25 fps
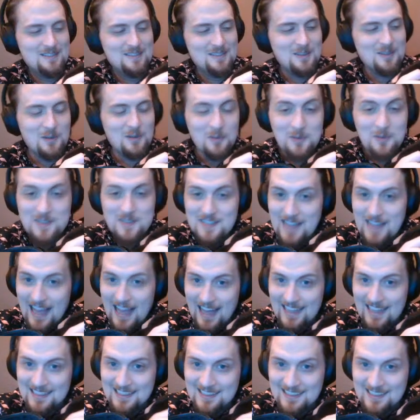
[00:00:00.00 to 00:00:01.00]
Well, what's
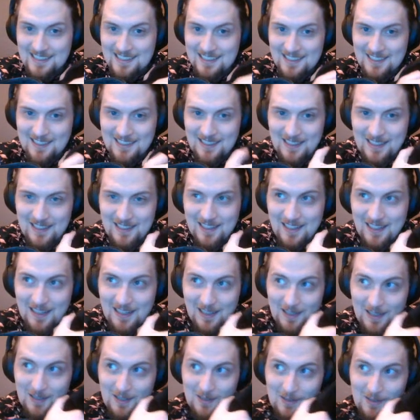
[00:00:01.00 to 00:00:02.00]
that?
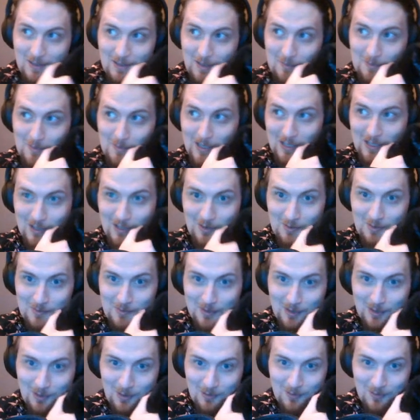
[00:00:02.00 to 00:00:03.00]
That my
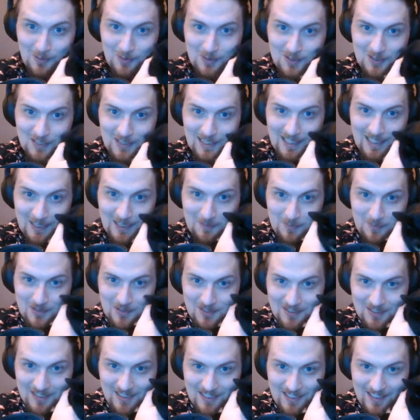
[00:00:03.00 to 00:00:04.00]
human
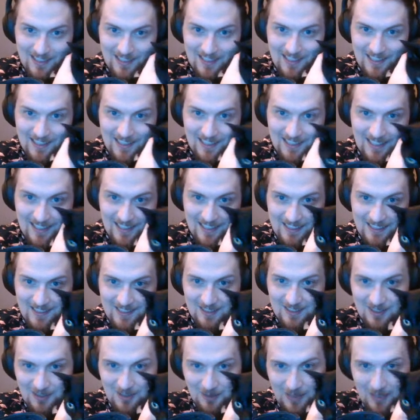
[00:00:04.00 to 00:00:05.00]
oversleeps,
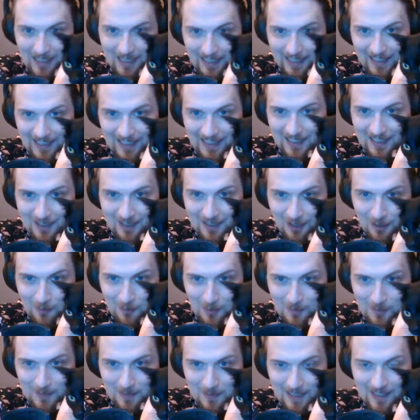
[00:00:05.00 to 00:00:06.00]
so I can get on
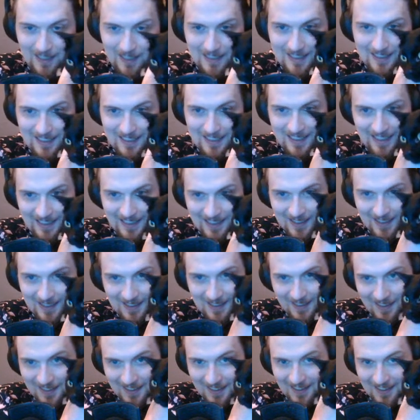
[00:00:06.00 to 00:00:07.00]
with my hunting.
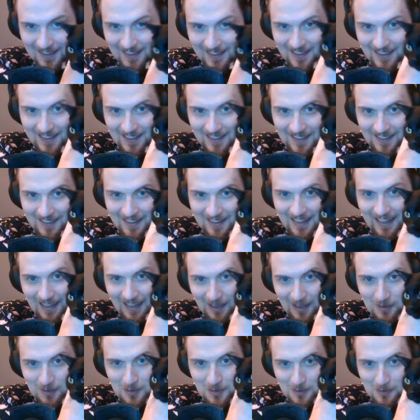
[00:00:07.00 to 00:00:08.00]
The
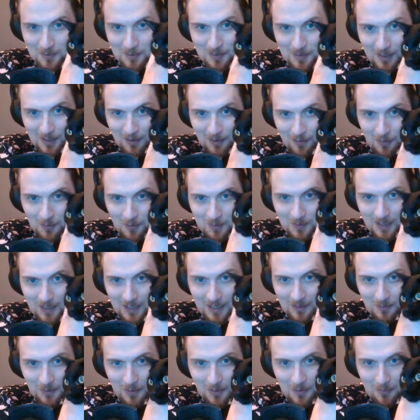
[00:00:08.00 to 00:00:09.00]
house would be
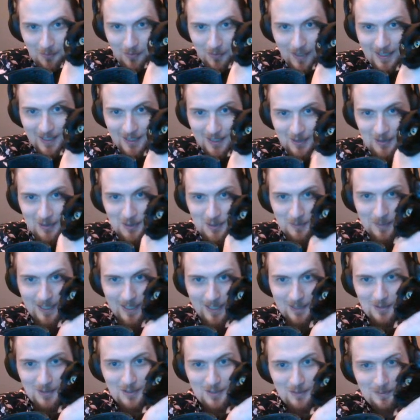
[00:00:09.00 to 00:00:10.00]
overrun with predator
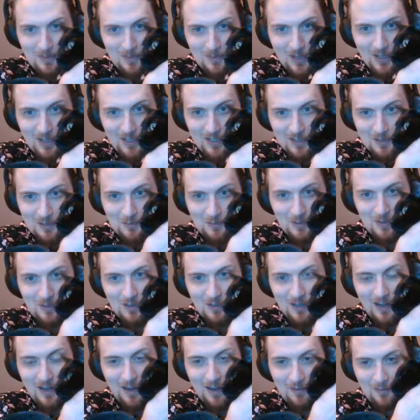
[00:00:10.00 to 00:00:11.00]
spiders and moss were it
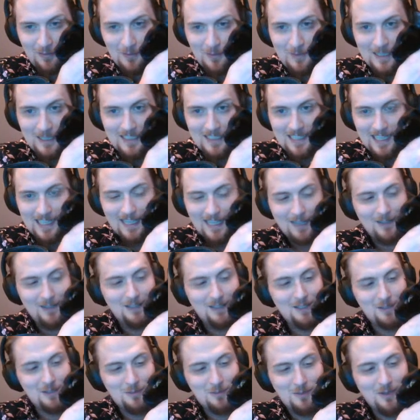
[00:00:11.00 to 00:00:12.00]
not for my
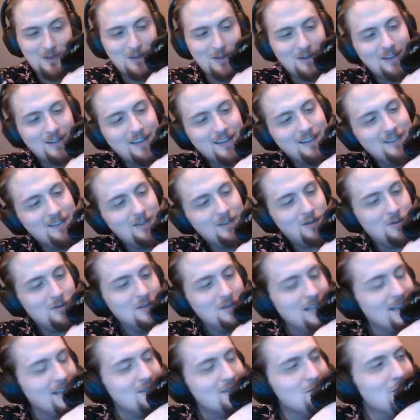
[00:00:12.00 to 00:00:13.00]
tireless work. Oh,
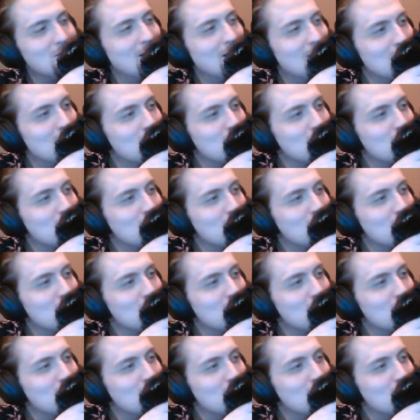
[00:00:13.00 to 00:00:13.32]
that's right.